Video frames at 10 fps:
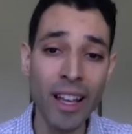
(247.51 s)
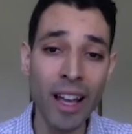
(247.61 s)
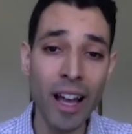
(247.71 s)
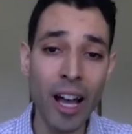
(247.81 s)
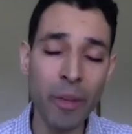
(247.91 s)

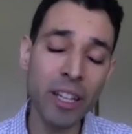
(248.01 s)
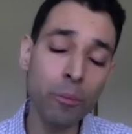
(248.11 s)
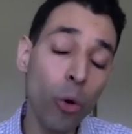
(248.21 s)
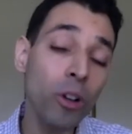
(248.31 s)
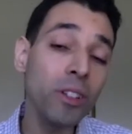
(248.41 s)
And
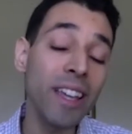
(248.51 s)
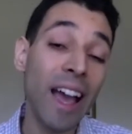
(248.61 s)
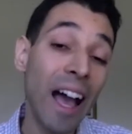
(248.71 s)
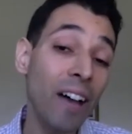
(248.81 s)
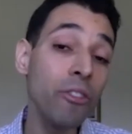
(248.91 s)
importantly,
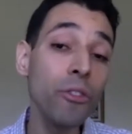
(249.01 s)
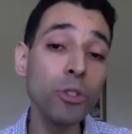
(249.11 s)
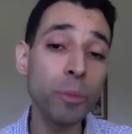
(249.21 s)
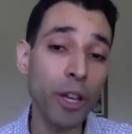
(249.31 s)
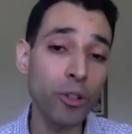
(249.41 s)
half of
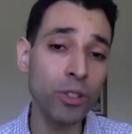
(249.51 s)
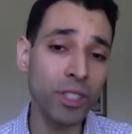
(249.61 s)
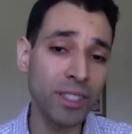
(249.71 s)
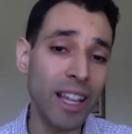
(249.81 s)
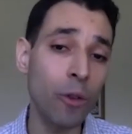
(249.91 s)
those
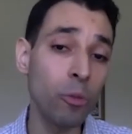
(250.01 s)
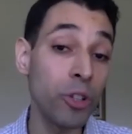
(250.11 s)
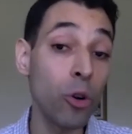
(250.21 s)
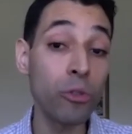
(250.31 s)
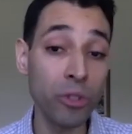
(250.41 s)
patients now will be
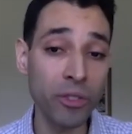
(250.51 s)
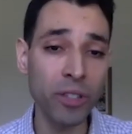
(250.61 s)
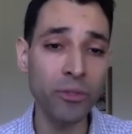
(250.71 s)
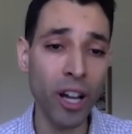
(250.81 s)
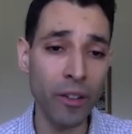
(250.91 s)
over
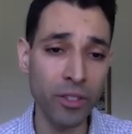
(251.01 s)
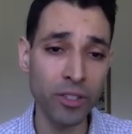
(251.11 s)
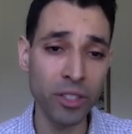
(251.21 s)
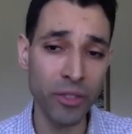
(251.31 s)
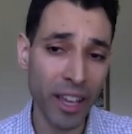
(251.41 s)
55
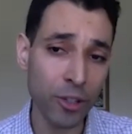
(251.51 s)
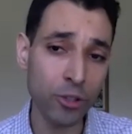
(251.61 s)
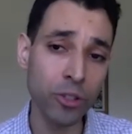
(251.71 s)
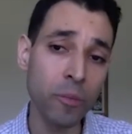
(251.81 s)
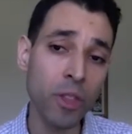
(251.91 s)
years of
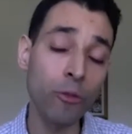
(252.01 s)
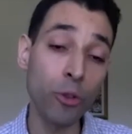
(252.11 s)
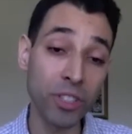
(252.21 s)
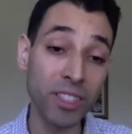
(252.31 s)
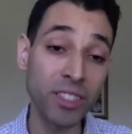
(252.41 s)
age
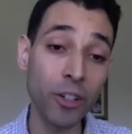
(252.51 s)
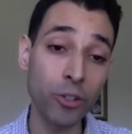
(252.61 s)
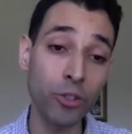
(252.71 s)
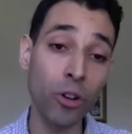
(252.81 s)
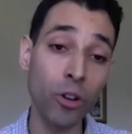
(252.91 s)
versus young
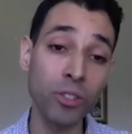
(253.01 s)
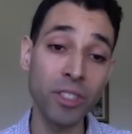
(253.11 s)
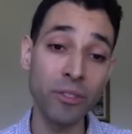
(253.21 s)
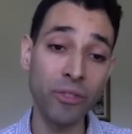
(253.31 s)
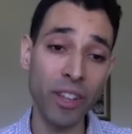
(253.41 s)
adults
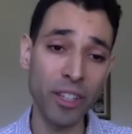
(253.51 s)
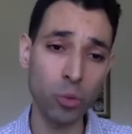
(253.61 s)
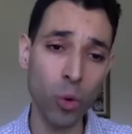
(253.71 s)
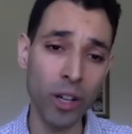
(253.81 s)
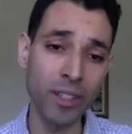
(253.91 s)
in phase
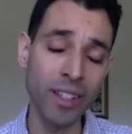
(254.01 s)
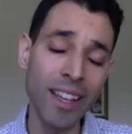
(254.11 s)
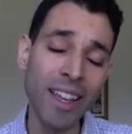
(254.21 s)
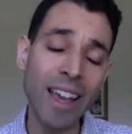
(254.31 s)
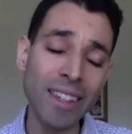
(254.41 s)
one.
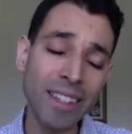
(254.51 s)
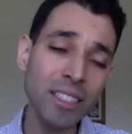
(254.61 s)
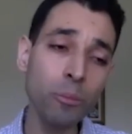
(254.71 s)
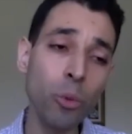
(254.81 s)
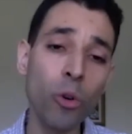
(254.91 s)
And this is
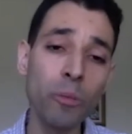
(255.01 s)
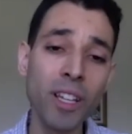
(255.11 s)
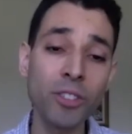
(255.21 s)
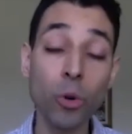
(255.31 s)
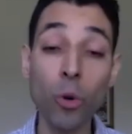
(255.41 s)
important
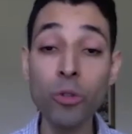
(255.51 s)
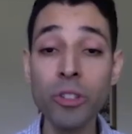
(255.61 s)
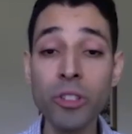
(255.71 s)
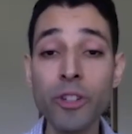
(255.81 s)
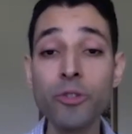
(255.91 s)
because older
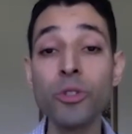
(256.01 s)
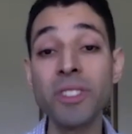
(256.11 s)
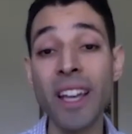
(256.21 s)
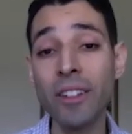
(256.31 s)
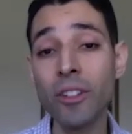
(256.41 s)
individuals
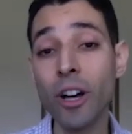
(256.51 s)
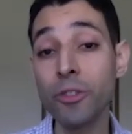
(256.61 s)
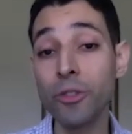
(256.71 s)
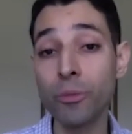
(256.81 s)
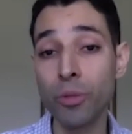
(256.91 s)
tend not
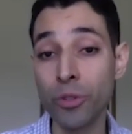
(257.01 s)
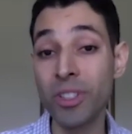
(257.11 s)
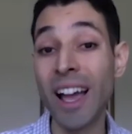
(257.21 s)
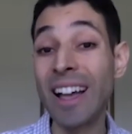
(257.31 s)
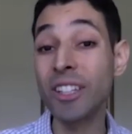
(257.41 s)
to produce
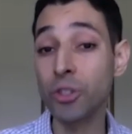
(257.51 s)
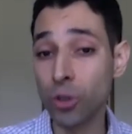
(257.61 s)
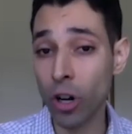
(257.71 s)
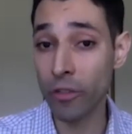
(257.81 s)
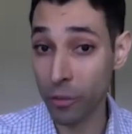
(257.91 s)
as
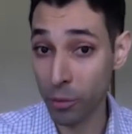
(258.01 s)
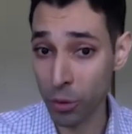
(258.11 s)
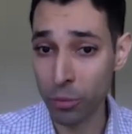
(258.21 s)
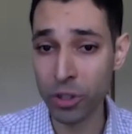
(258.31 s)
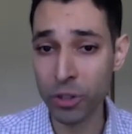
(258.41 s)
strong of an
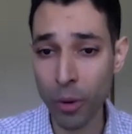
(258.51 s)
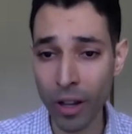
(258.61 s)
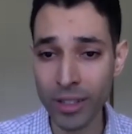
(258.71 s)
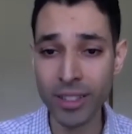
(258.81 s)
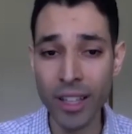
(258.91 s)
immune
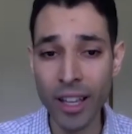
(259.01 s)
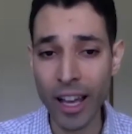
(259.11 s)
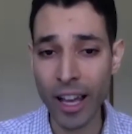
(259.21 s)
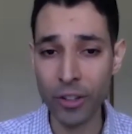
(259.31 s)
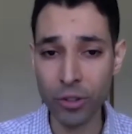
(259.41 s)
response
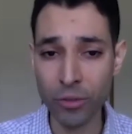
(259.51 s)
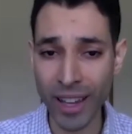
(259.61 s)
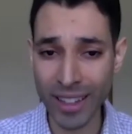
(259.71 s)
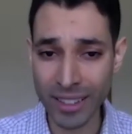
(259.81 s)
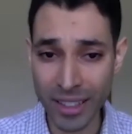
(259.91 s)
to
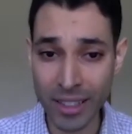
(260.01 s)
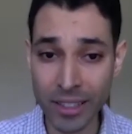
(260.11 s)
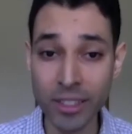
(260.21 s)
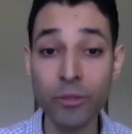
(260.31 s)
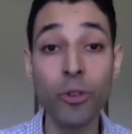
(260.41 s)

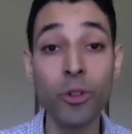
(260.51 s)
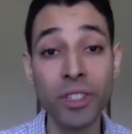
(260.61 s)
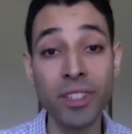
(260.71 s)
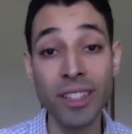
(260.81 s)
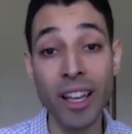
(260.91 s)
vaccines
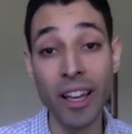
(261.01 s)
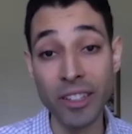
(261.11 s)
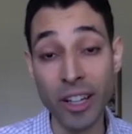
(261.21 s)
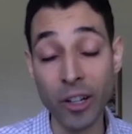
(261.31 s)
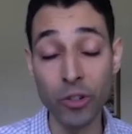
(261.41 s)
versus
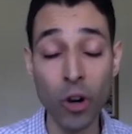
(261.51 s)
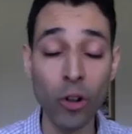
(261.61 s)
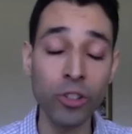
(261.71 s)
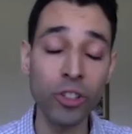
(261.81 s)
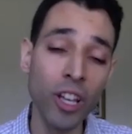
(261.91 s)
young
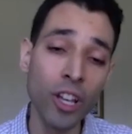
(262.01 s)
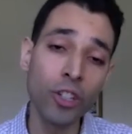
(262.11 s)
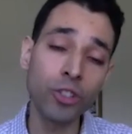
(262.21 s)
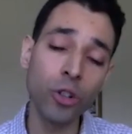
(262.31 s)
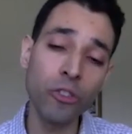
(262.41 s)
adults.
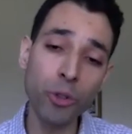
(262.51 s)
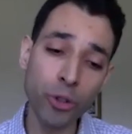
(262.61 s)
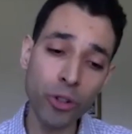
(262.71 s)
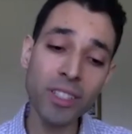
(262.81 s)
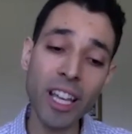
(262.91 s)
So if
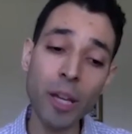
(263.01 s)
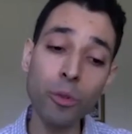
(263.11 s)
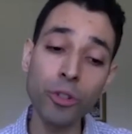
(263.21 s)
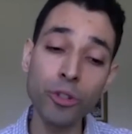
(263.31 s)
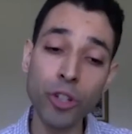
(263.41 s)
Moderna is able
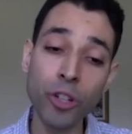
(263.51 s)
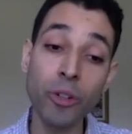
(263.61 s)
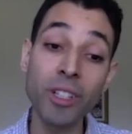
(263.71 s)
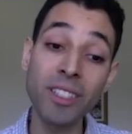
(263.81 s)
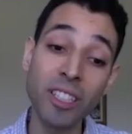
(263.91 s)
to
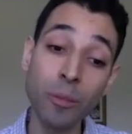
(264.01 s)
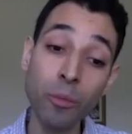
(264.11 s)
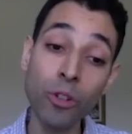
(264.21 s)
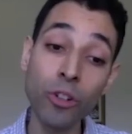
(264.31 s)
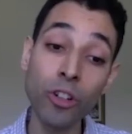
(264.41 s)
generate
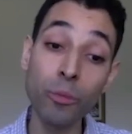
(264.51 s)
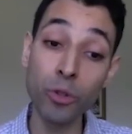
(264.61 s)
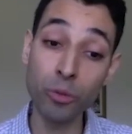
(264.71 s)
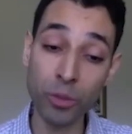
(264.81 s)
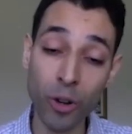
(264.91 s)
similar immune
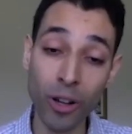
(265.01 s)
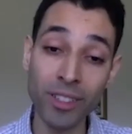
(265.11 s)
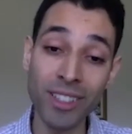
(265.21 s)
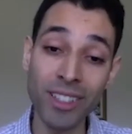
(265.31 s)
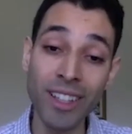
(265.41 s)

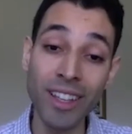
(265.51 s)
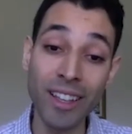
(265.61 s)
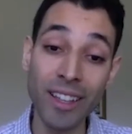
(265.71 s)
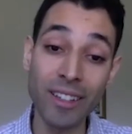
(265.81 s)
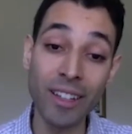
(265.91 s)
response
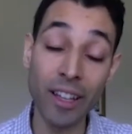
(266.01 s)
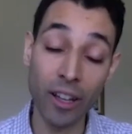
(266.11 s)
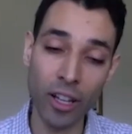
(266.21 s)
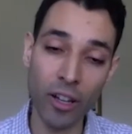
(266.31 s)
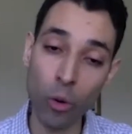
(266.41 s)
in
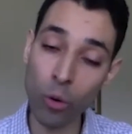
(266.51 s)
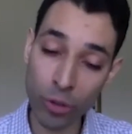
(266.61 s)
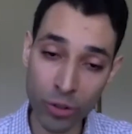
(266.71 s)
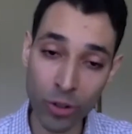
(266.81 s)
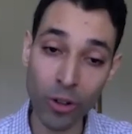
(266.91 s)
older
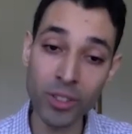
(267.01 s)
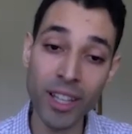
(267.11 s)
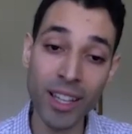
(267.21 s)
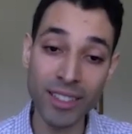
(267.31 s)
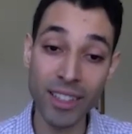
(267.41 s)
adults
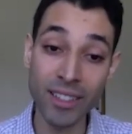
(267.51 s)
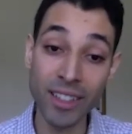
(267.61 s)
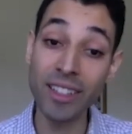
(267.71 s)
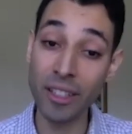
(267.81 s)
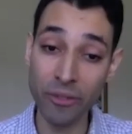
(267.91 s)
as they
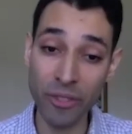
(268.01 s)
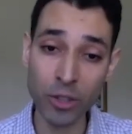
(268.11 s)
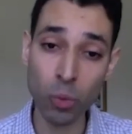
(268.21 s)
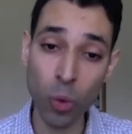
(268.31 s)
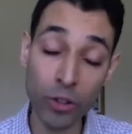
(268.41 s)
did in the
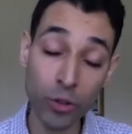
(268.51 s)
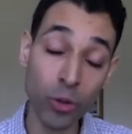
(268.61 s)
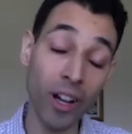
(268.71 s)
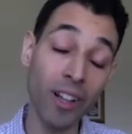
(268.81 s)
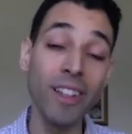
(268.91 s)
phase one
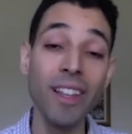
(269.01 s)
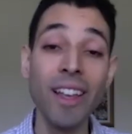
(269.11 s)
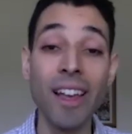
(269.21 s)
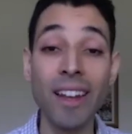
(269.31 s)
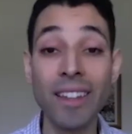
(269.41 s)
trial,
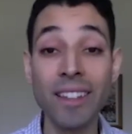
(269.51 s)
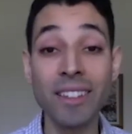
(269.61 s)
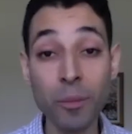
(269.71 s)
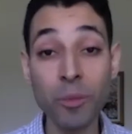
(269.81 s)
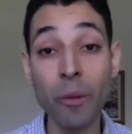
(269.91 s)
and at the
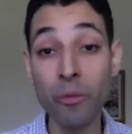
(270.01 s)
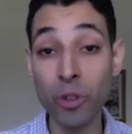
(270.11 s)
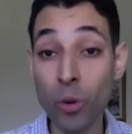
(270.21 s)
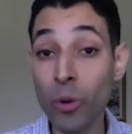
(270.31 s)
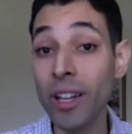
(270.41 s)
same time, if you
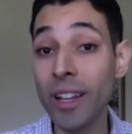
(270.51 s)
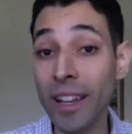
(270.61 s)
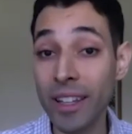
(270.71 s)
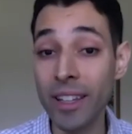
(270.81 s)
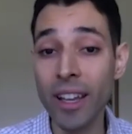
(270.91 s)
don't get
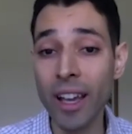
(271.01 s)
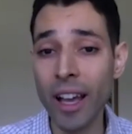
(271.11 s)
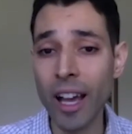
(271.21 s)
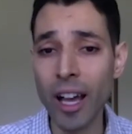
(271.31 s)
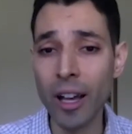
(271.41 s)
any
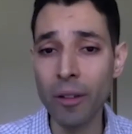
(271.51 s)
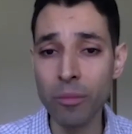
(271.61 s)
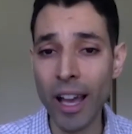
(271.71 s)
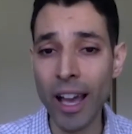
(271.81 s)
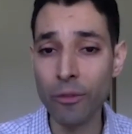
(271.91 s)

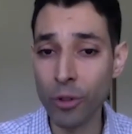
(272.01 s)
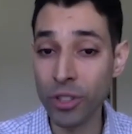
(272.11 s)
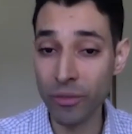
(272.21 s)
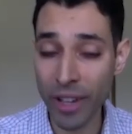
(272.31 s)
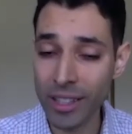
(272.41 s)
adverse
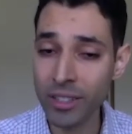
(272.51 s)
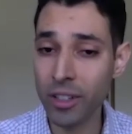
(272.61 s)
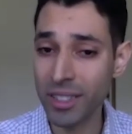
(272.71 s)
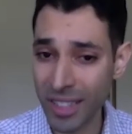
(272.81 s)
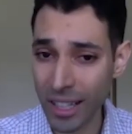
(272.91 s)
events on
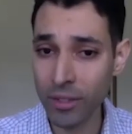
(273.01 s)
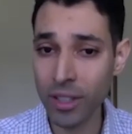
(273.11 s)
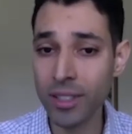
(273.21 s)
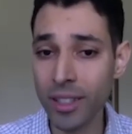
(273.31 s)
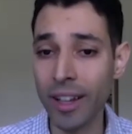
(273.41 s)
a safety
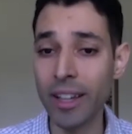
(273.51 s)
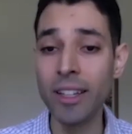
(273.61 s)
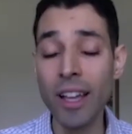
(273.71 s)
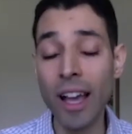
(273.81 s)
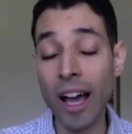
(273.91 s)
side,
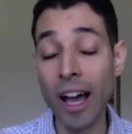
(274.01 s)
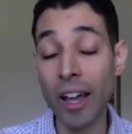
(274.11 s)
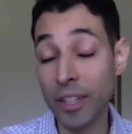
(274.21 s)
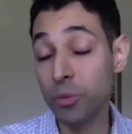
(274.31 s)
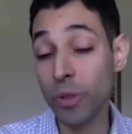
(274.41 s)

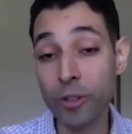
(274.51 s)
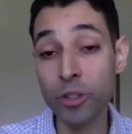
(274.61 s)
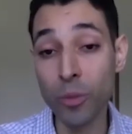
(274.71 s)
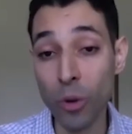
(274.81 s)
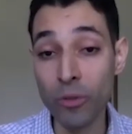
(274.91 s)
this would
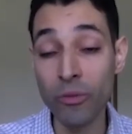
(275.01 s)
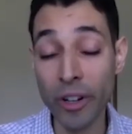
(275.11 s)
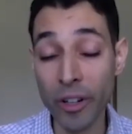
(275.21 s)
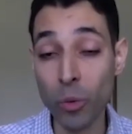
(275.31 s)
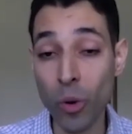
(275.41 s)
actually bode
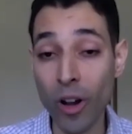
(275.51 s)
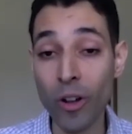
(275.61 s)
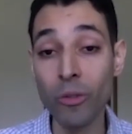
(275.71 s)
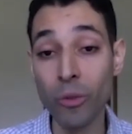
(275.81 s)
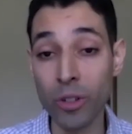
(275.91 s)
very
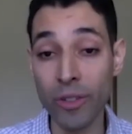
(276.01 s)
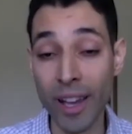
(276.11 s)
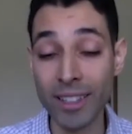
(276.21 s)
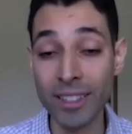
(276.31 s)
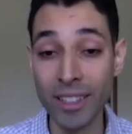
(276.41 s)
well for the
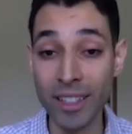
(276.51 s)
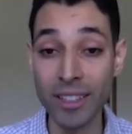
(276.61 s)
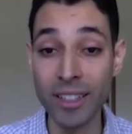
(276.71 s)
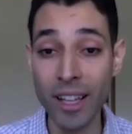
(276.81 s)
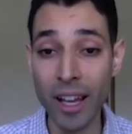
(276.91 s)

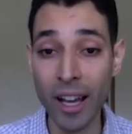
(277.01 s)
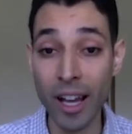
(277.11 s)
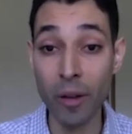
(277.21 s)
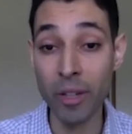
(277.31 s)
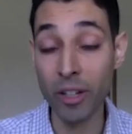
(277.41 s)
vaccine
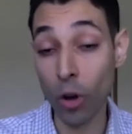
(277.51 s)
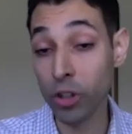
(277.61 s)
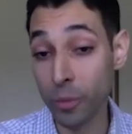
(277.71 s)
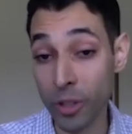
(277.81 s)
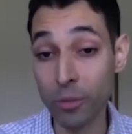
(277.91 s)
and
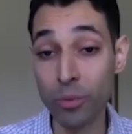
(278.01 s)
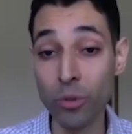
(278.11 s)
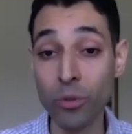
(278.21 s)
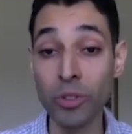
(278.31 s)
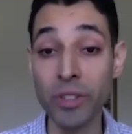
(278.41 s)
ultimate
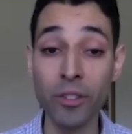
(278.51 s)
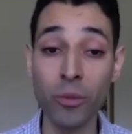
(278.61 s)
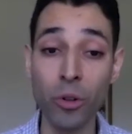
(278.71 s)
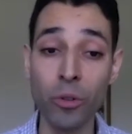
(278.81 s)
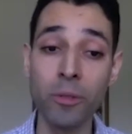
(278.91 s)
approval down the
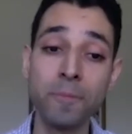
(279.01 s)
road.